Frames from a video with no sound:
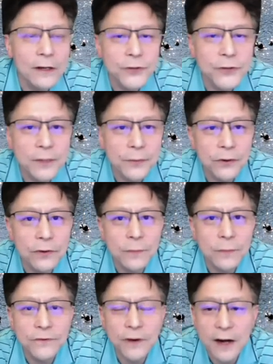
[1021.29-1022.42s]
training program
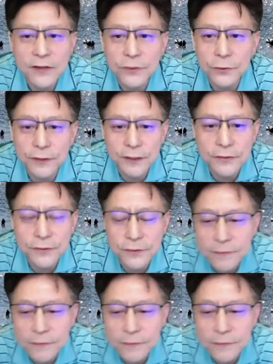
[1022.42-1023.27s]
for high school teachers.